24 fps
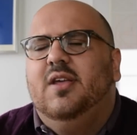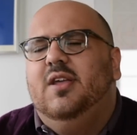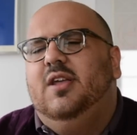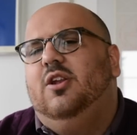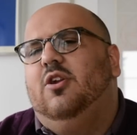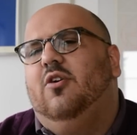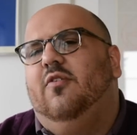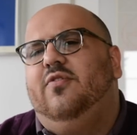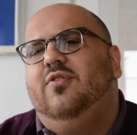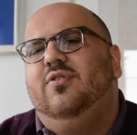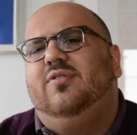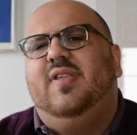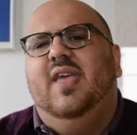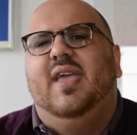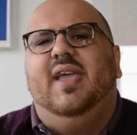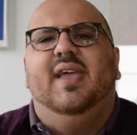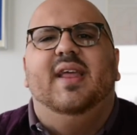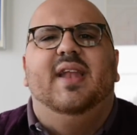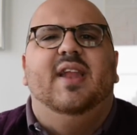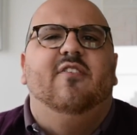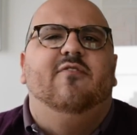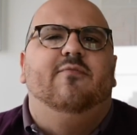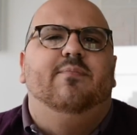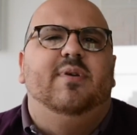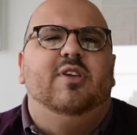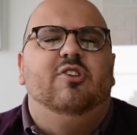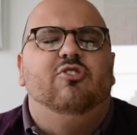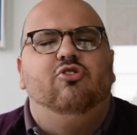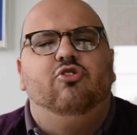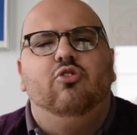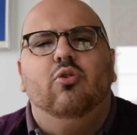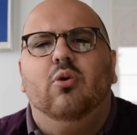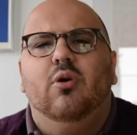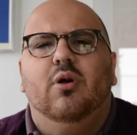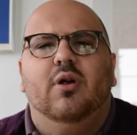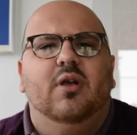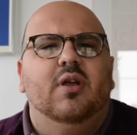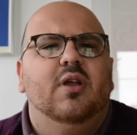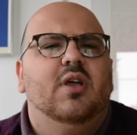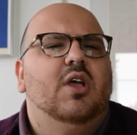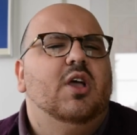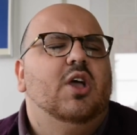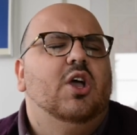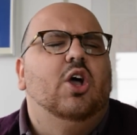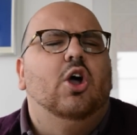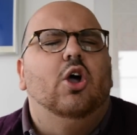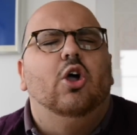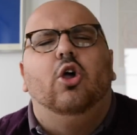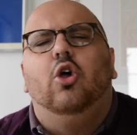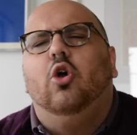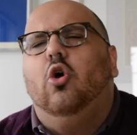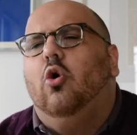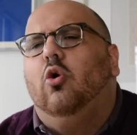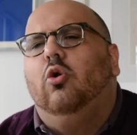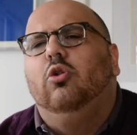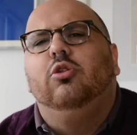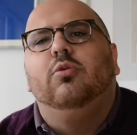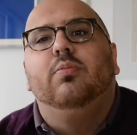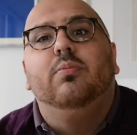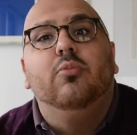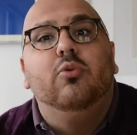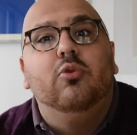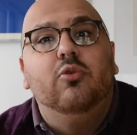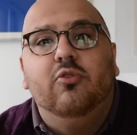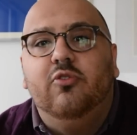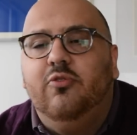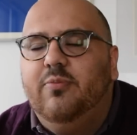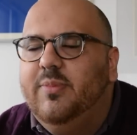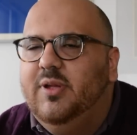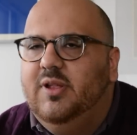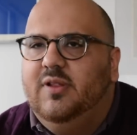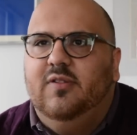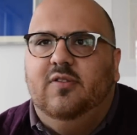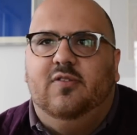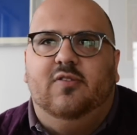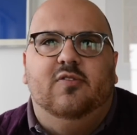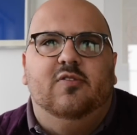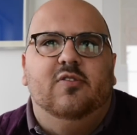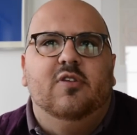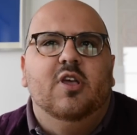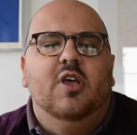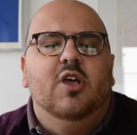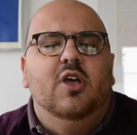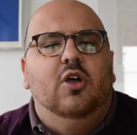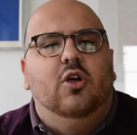You know, if you take an F P Journe, gold movements,